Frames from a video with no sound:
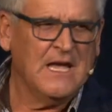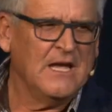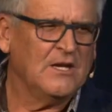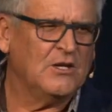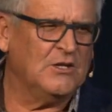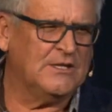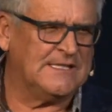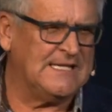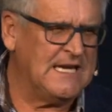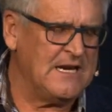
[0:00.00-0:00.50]

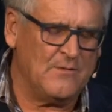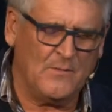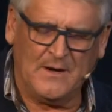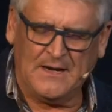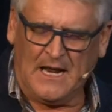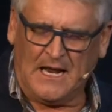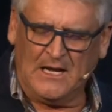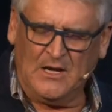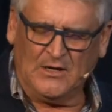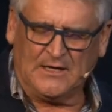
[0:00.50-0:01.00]
You see, when
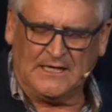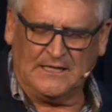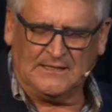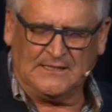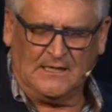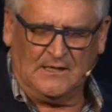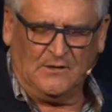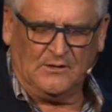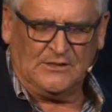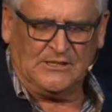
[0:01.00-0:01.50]
I look at
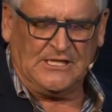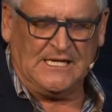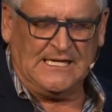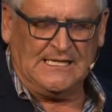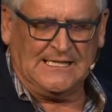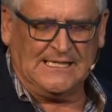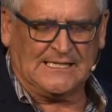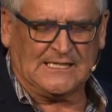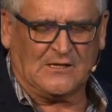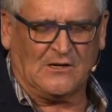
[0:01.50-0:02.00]
the Lord
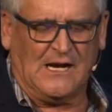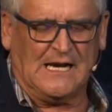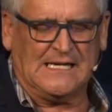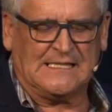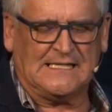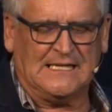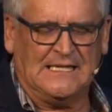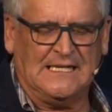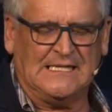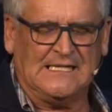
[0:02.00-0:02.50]
Jesus
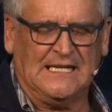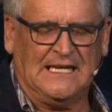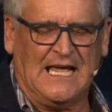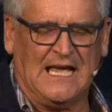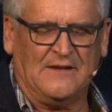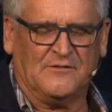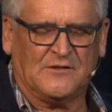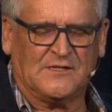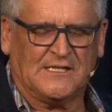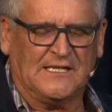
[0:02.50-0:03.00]
Christ and his
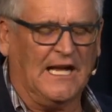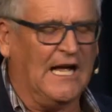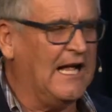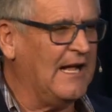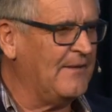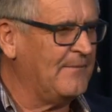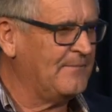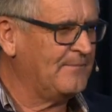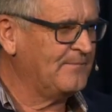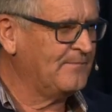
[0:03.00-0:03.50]

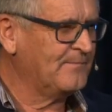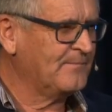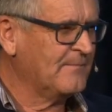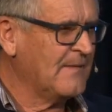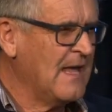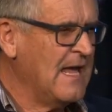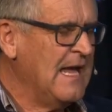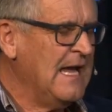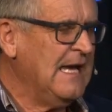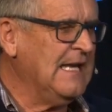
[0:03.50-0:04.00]
lifestyle,
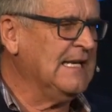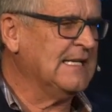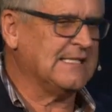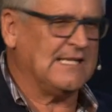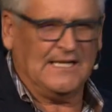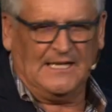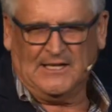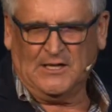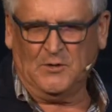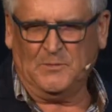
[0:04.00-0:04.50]
it is
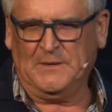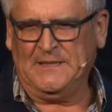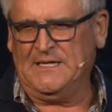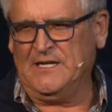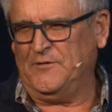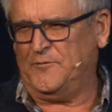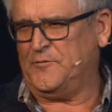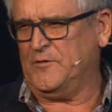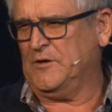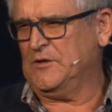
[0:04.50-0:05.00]
a little bit
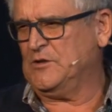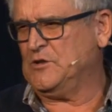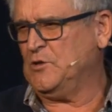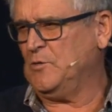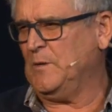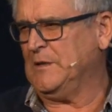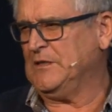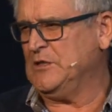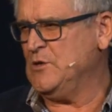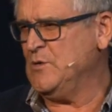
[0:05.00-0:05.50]
different to
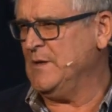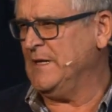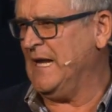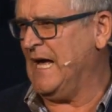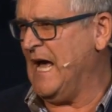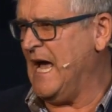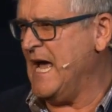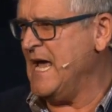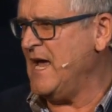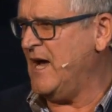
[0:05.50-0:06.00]
what you and
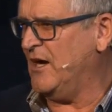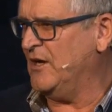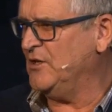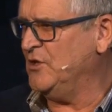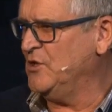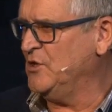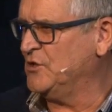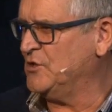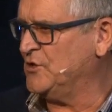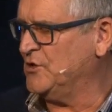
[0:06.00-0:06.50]
I are
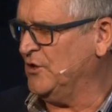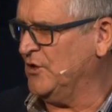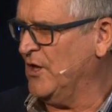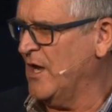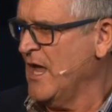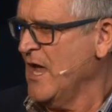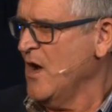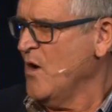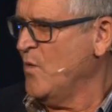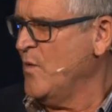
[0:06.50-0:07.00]
used to.
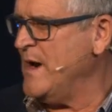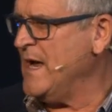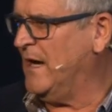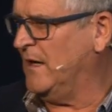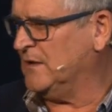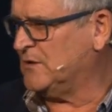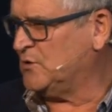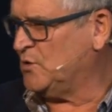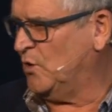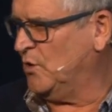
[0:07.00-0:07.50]
We
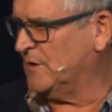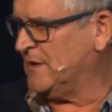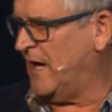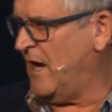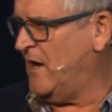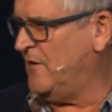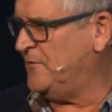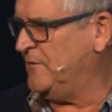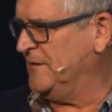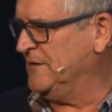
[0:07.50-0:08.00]
are taught
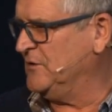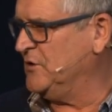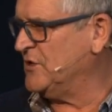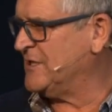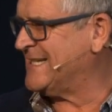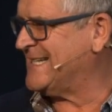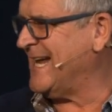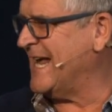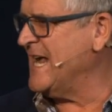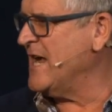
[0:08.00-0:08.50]
often to
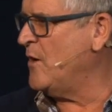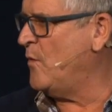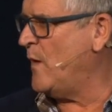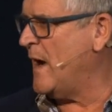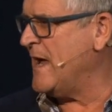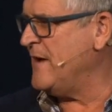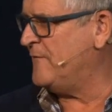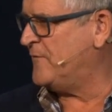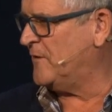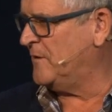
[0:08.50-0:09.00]
stay
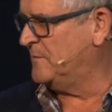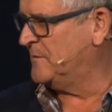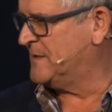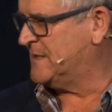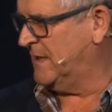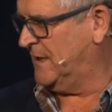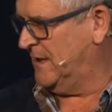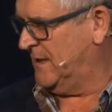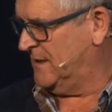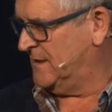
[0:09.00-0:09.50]
away from
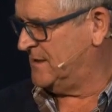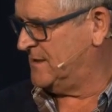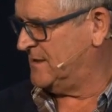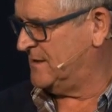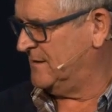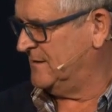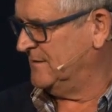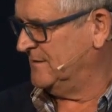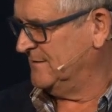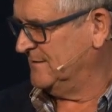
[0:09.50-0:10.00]

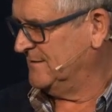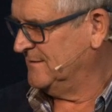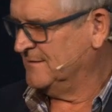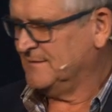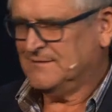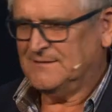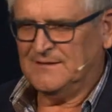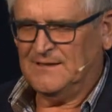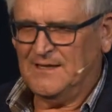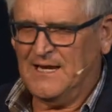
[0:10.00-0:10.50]
sinners
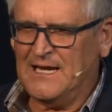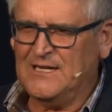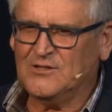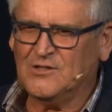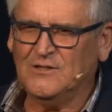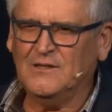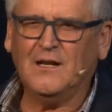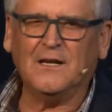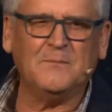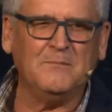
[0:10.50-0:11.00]
and
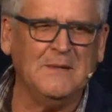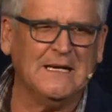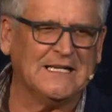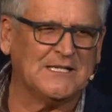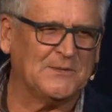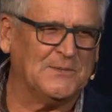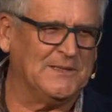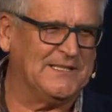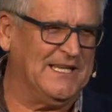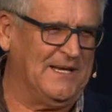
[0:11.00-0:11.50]
to not
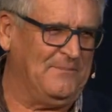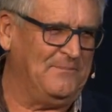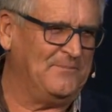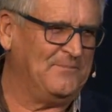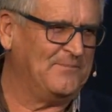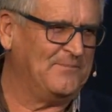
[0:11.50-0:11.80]
mix with them.